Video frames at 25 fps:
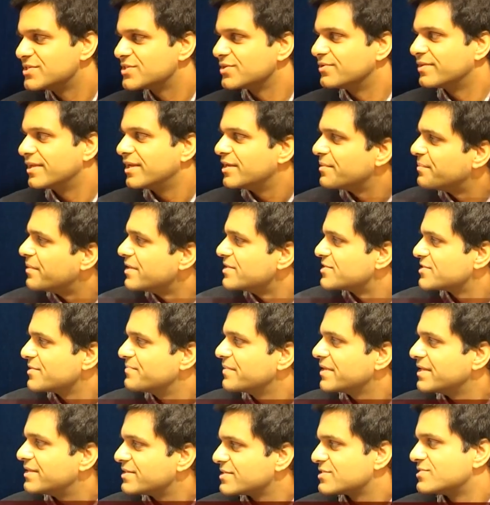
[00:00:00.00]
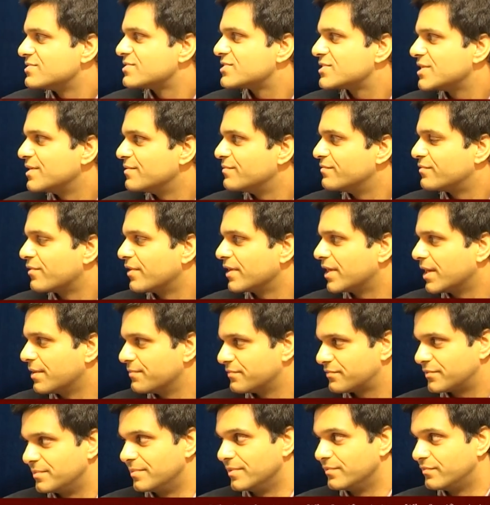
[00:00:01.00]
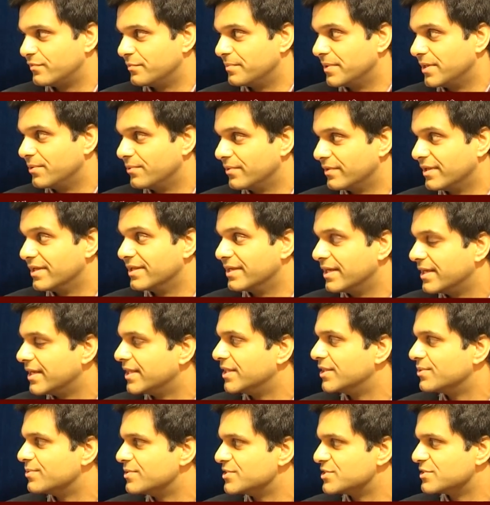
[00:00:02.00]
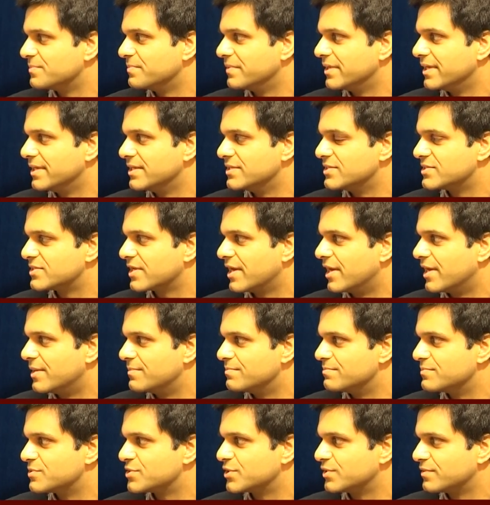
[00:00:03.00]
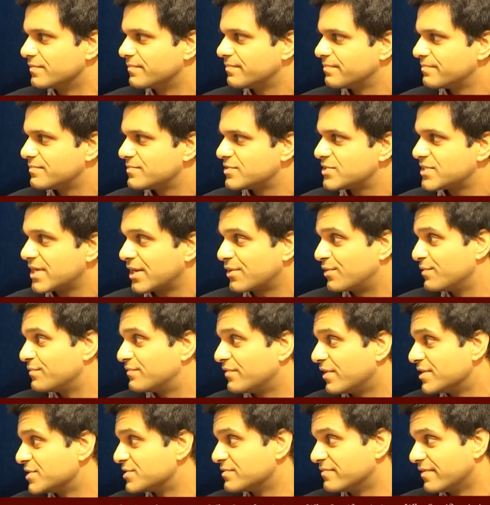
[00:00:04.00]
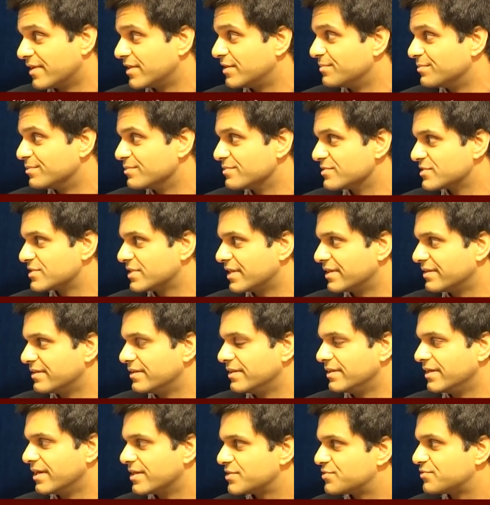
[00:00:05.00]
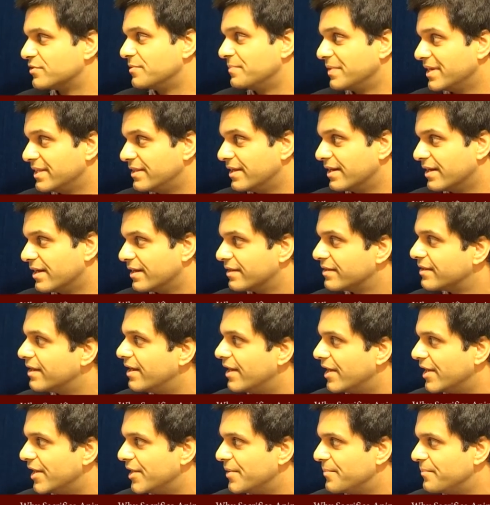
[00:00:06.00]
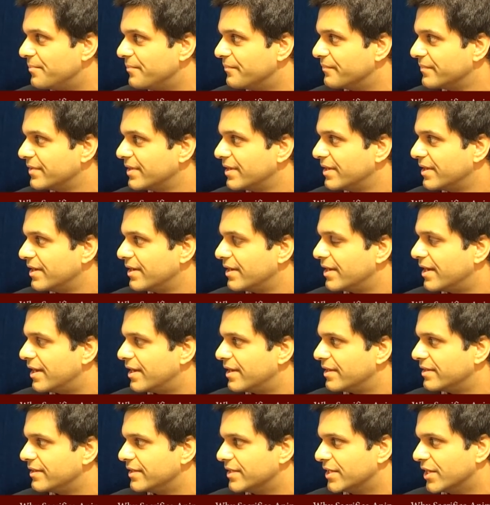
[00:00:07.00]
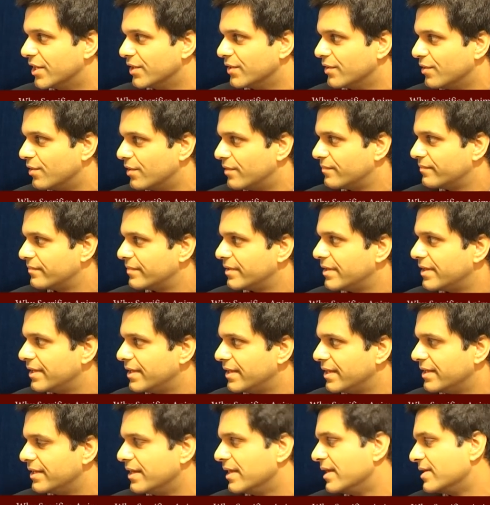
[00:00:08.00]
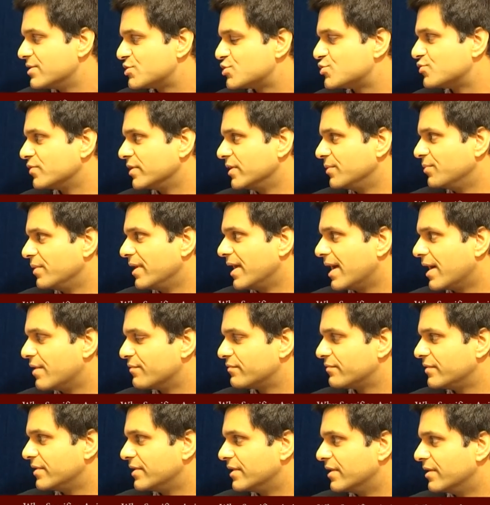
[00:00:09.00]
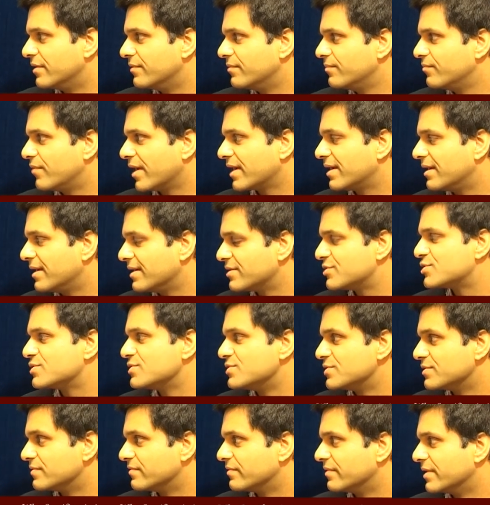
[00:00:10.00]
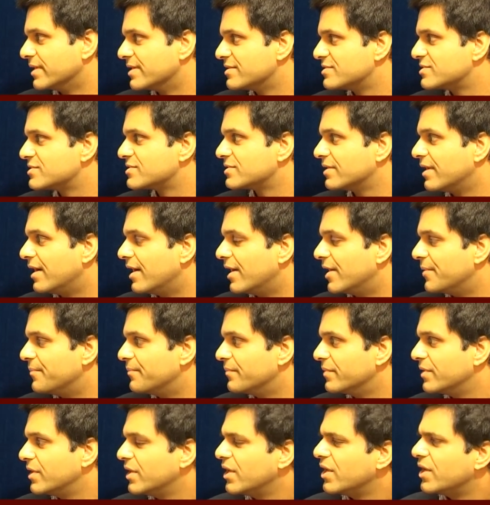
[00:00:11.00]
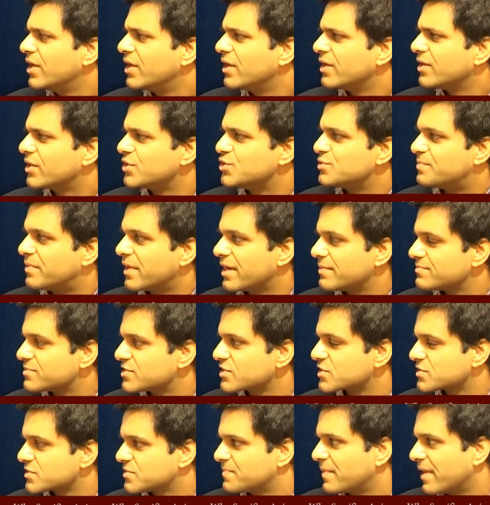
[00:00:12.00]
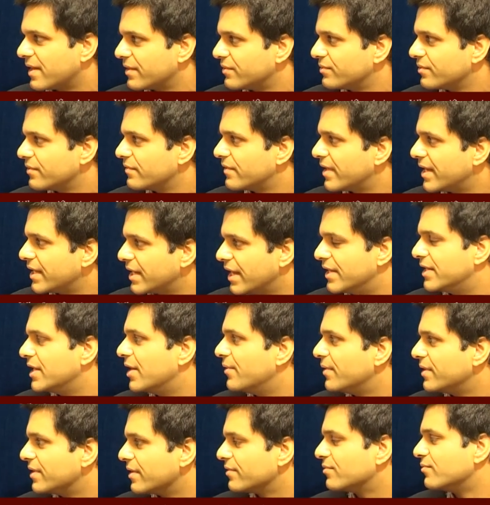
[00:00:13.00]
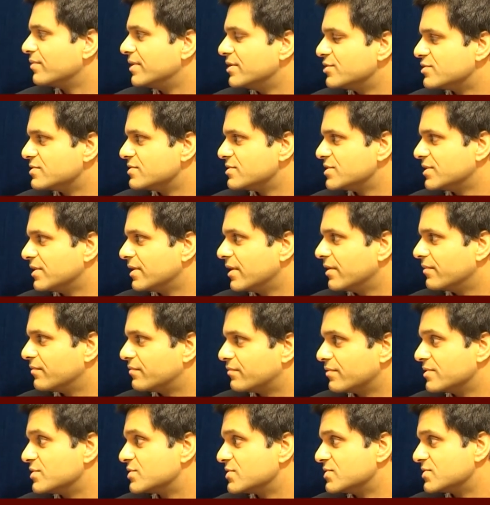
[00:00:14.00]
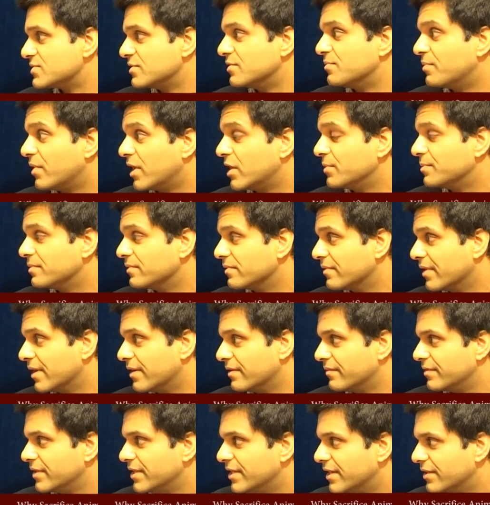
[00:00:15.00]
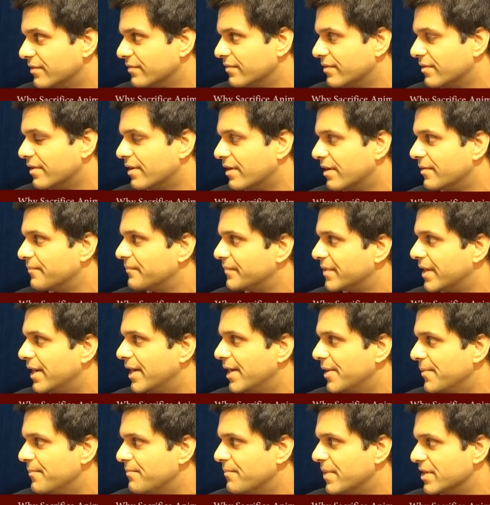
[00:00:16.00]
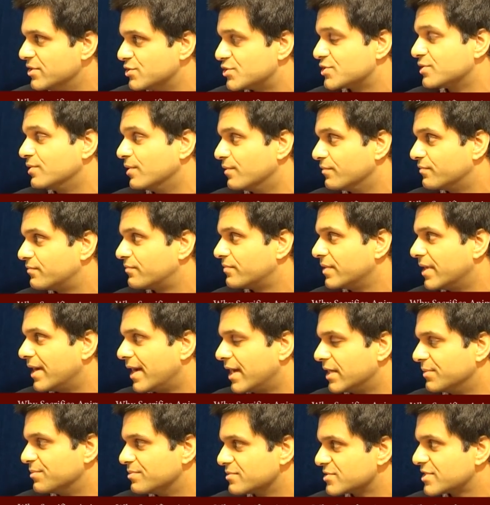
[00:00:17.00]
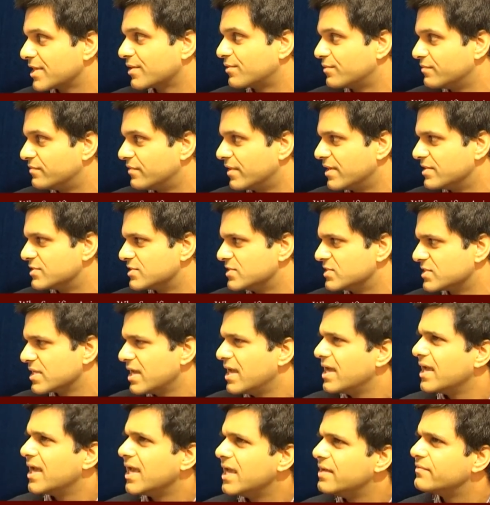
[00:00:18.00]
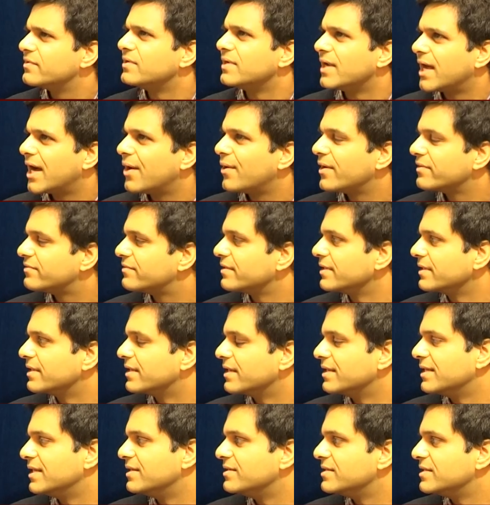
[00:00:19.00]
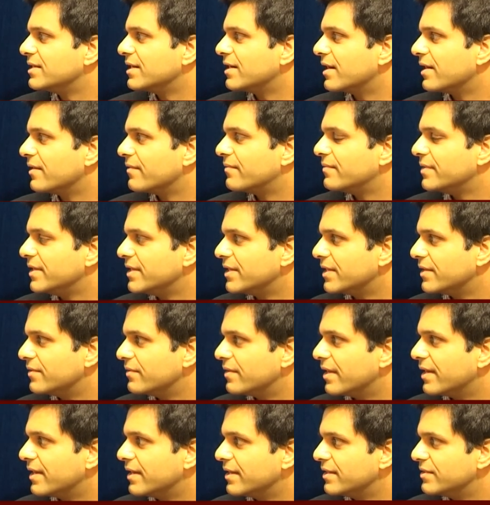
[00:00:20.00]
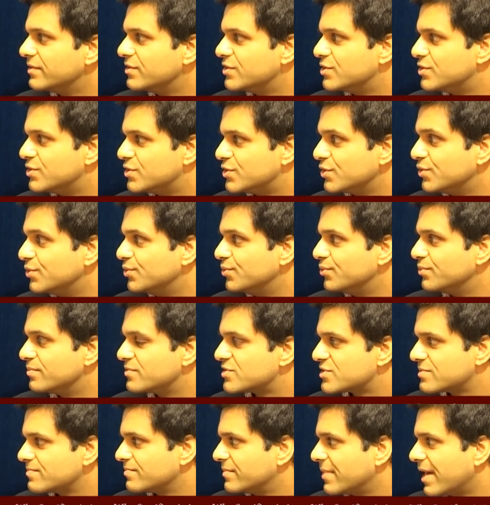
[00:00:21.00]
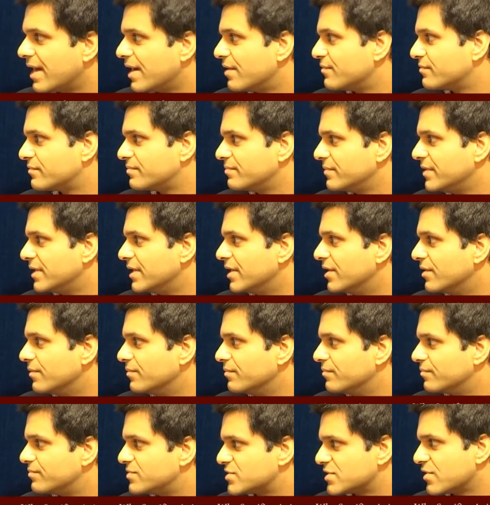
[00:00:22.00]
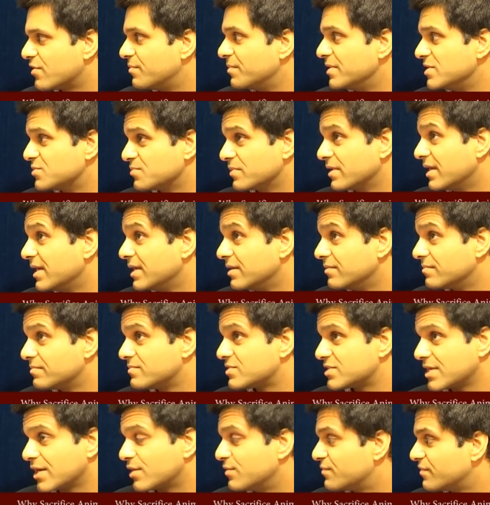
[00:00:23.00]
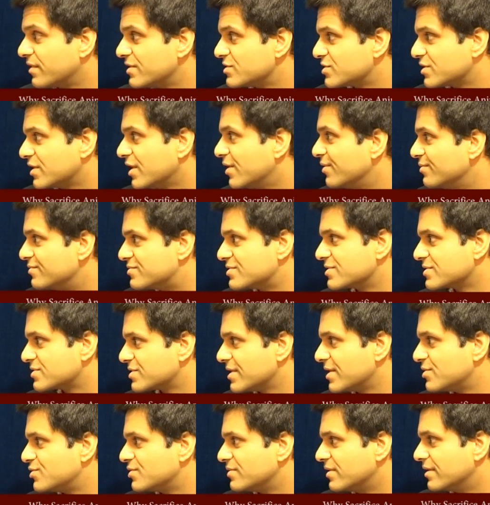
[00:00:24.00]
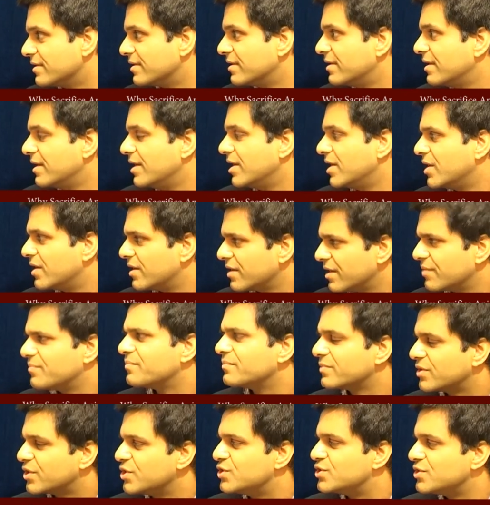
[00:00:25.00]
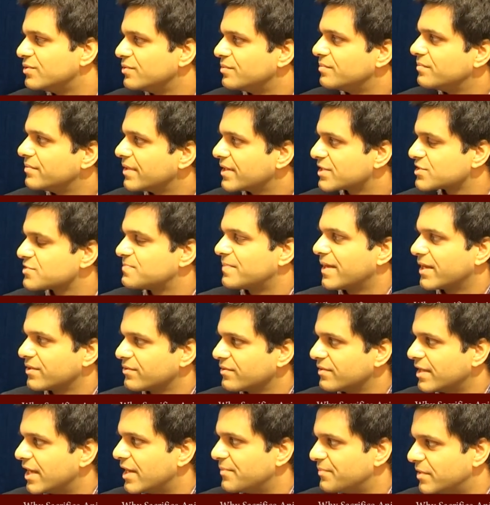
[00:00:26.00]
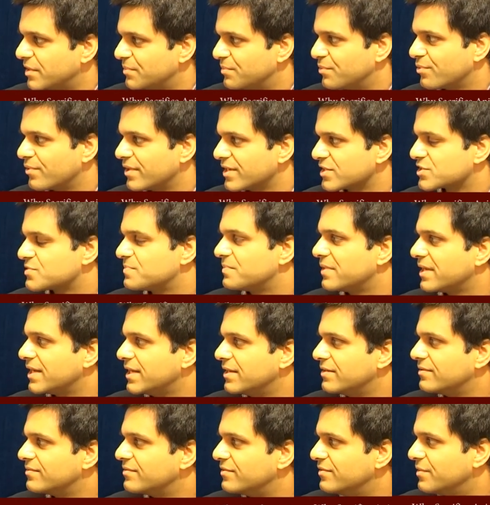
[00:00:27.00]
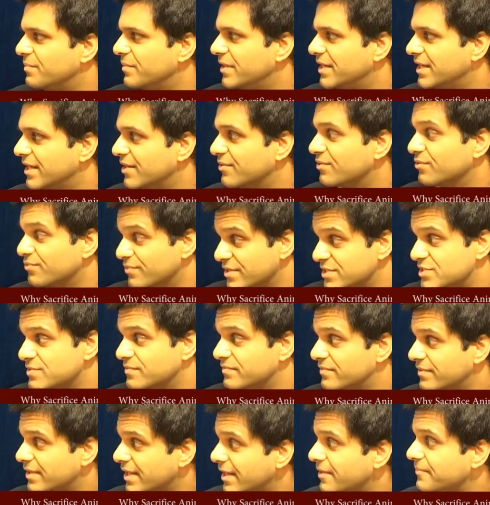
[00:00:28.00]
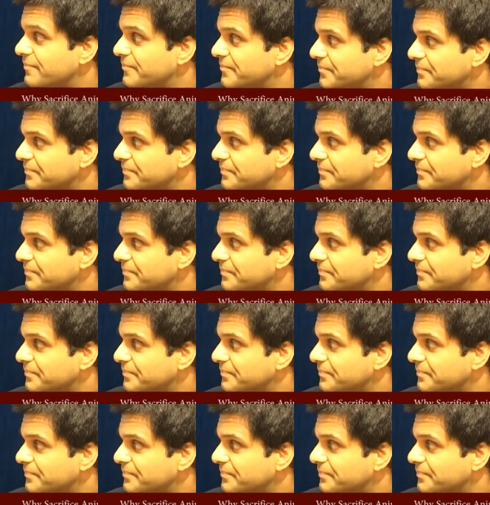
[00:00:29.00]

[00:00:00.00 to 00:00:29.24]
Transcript: So Vitabai, something that doesn't sit very comfortably for me within Hinduism is um, sort of sacrifice of animals, like the Ashvamedha. Um, you know, in history we have, you know, recollections of this. Um, could you perhaps expand on that? I know in other religions, you know, for instance in the Bible, there, you know, there are um, mention of animal sacrifices. Even now, I think in India, you know, they do have, you know, ceremonies where they sacrifice goats, et cetera. Could you expand on that a bit more and explain the meaning or the reason for that?